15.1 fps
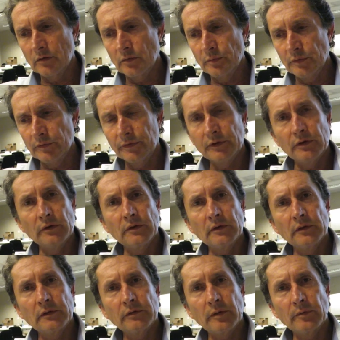group of
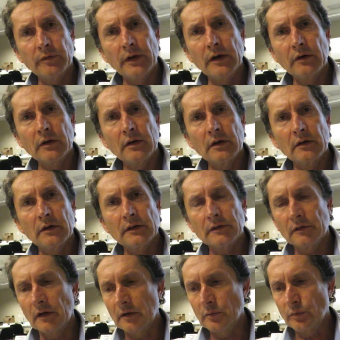students from Vlerick here at
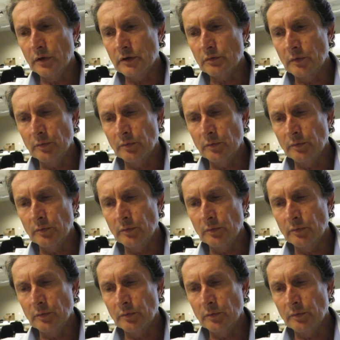Stellenbosch.